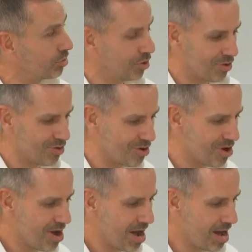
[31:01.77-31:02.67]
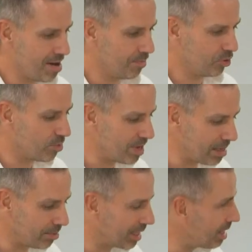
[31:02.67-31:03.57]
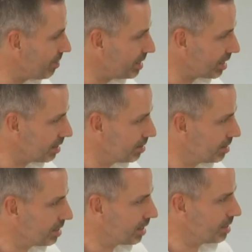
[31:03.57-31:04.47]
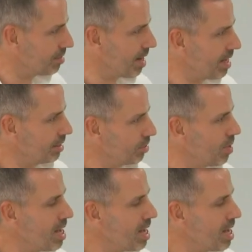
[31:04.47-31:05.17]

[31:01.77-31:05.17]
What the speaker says: to be able to get every single decision right. So